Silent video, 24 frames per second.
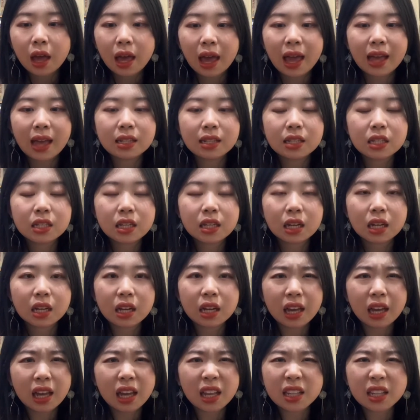And
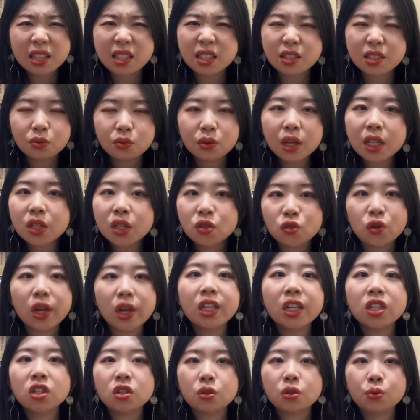it's really
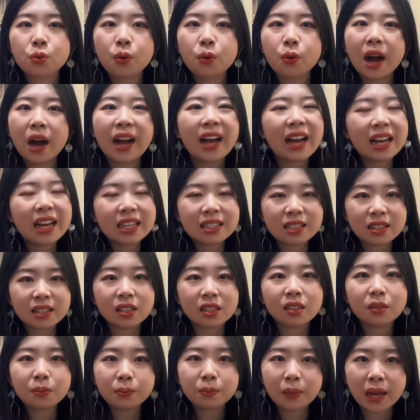strange why I
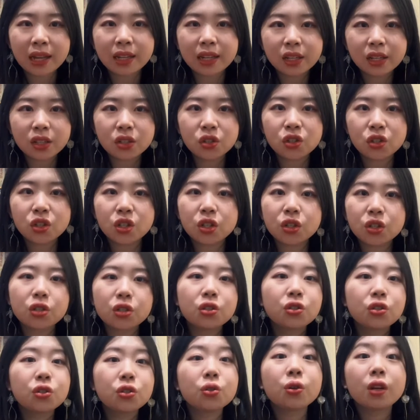still managed to
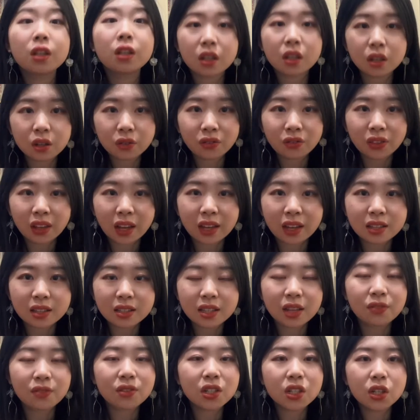do a lot of things,
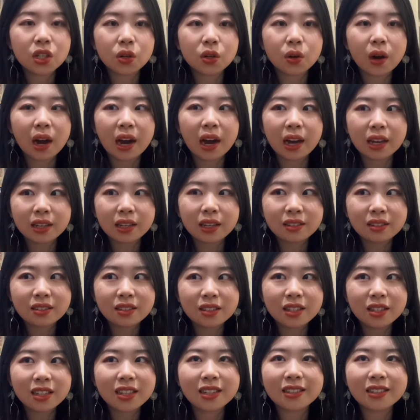even though I
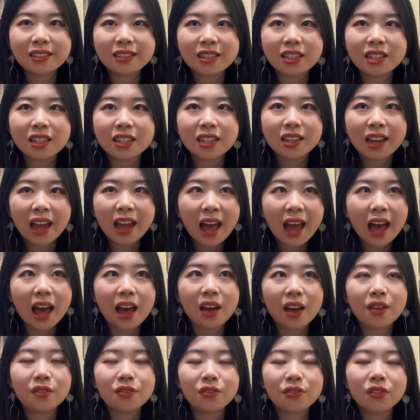didn't
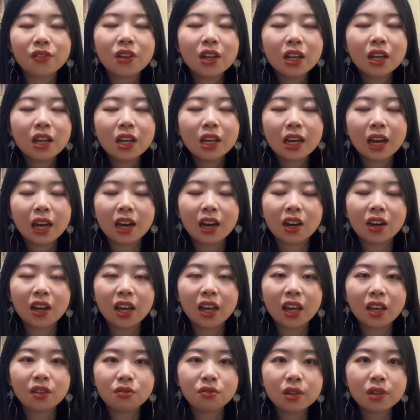have
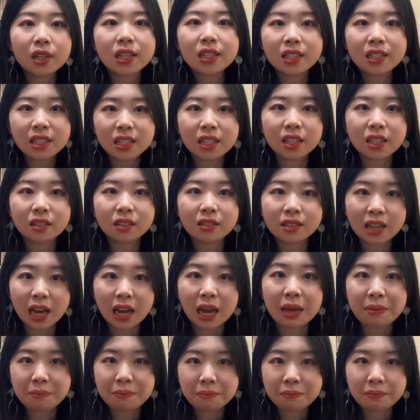a really detailed
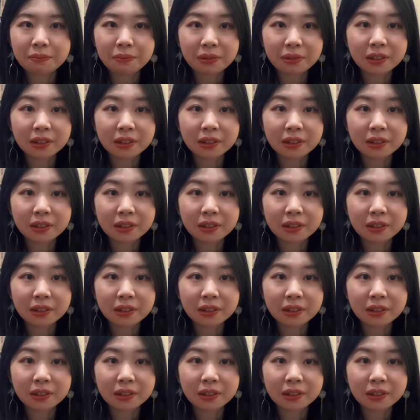time